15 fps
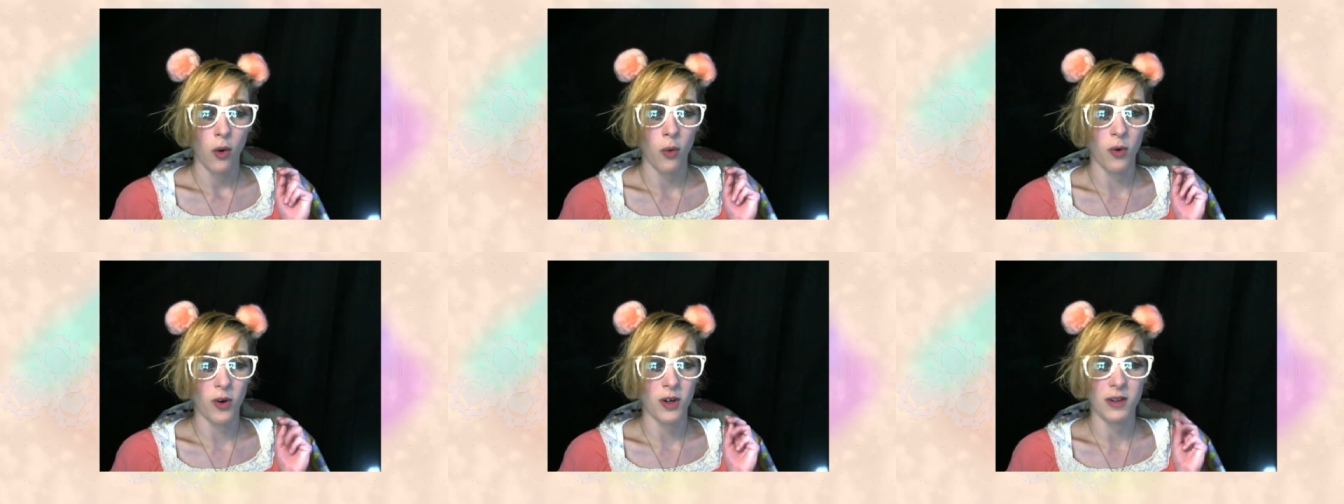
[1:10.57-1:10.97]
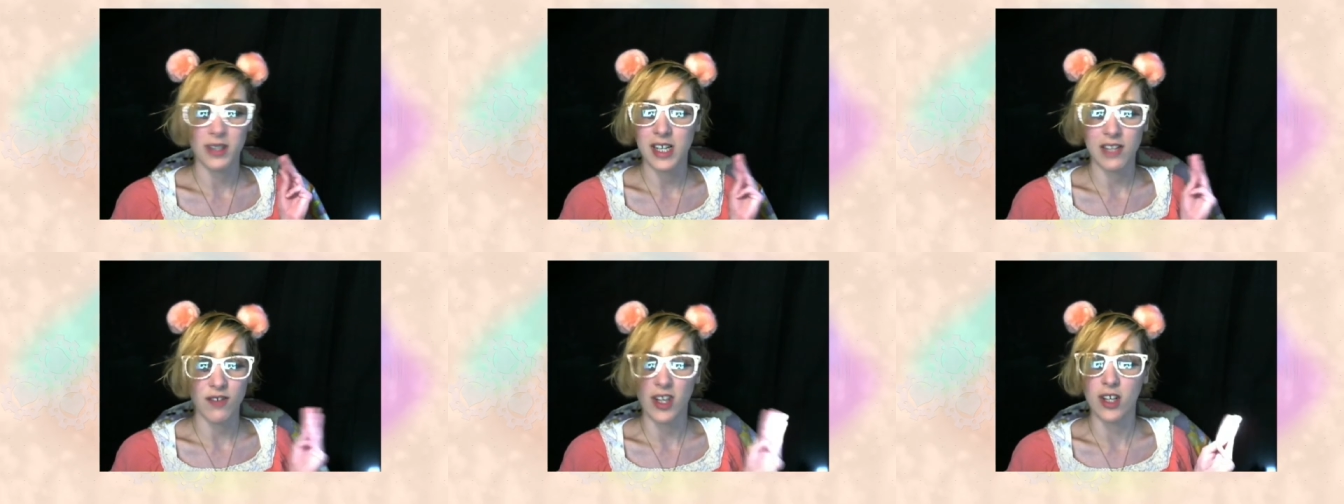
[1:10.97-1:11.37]
or
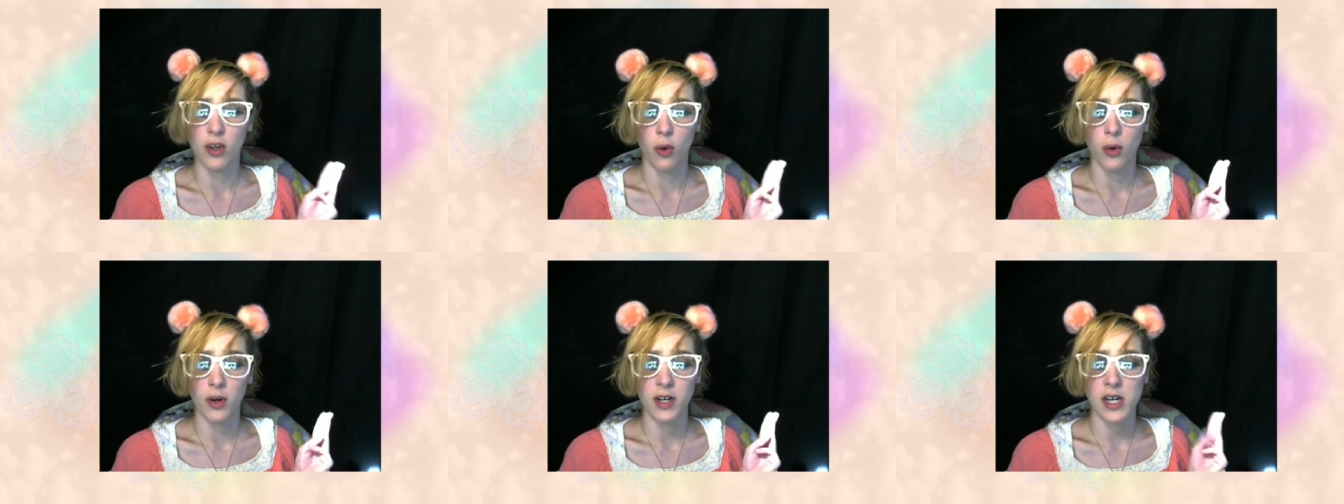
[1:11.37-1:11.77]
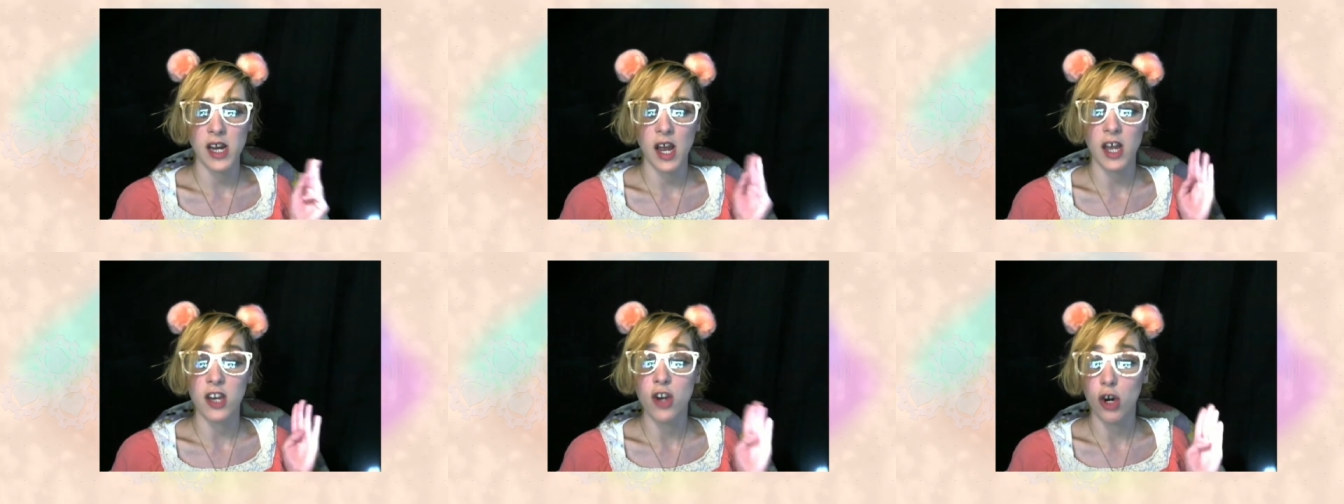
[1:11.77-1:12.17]
even
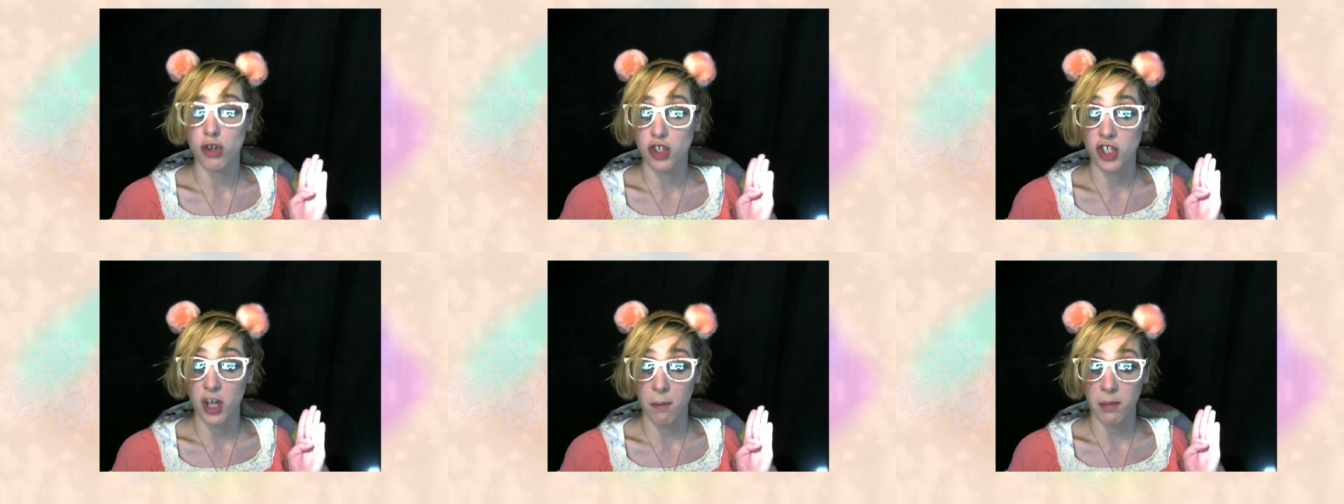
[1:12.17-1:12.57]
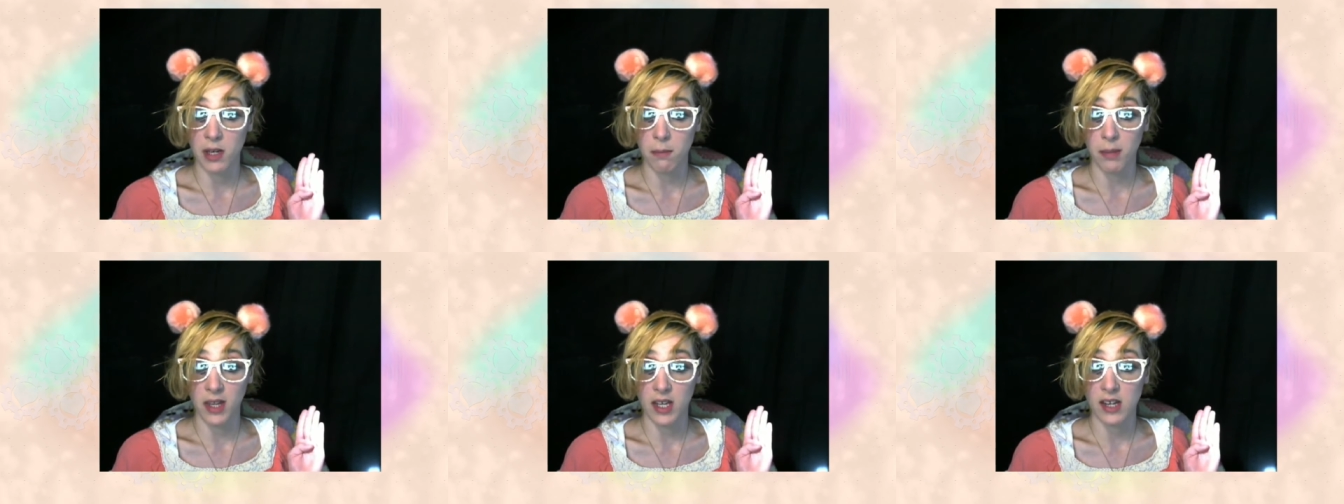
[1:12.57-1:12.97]
gory, and no
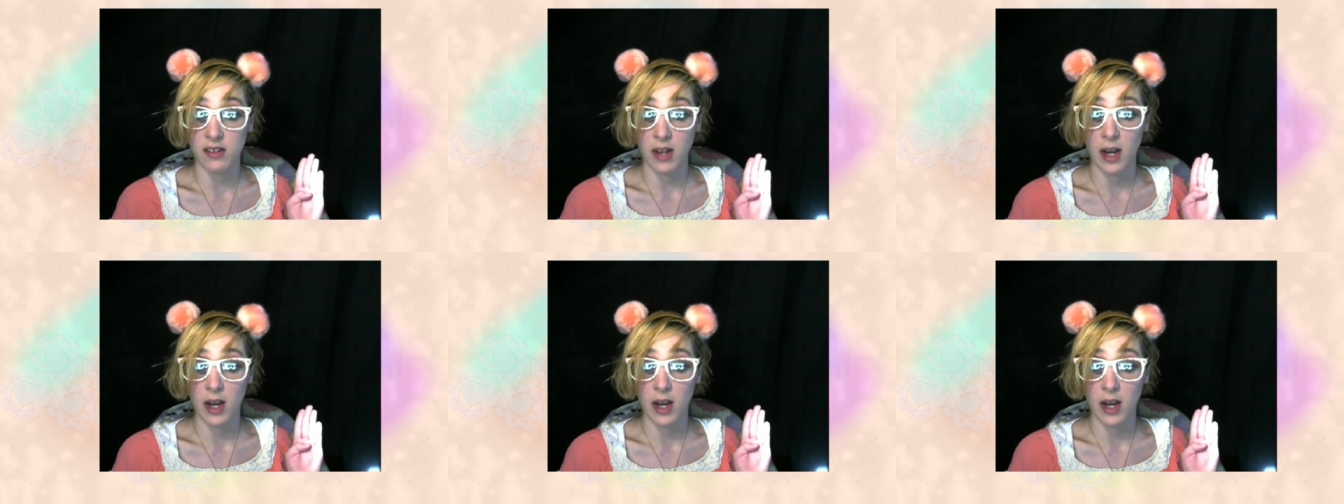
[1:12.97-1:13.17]
shipping, please.